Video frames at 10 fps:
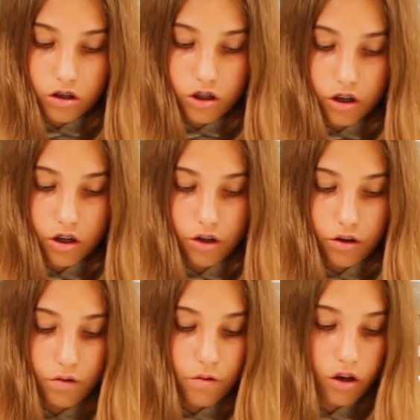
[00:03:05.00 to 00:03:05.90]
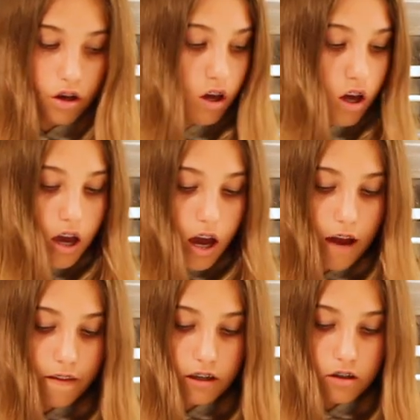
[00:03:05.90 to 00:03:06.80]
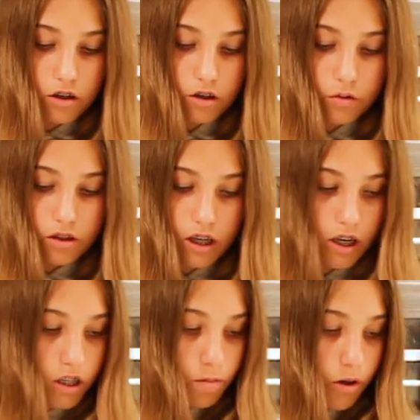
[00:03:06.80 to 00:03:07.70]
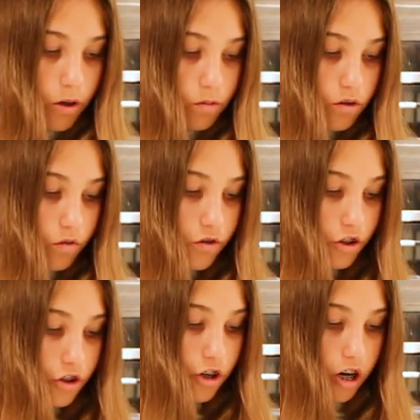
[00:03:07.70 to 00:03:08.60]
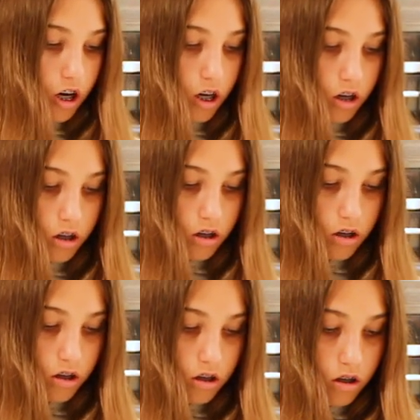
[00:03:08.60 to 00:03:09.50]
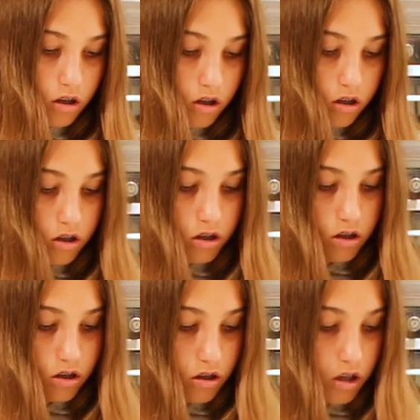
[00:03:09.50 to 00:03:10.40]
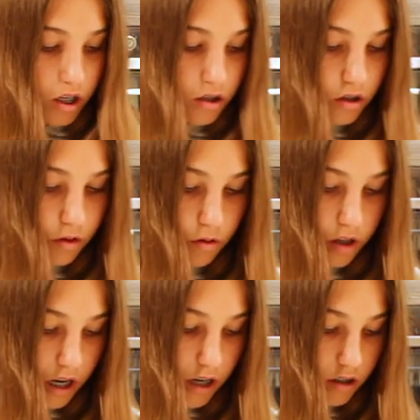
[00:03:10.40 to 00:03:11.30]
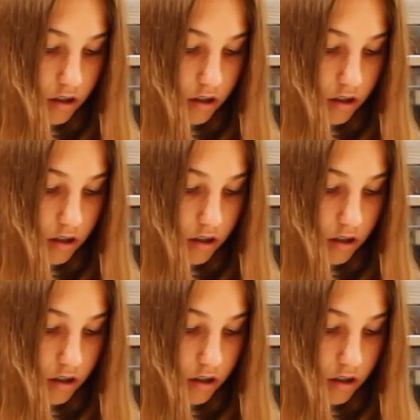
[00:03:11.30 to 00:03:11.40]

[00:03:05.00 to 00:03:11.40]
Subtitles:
2, and then 2 teaspoons of sugar. So let's do that.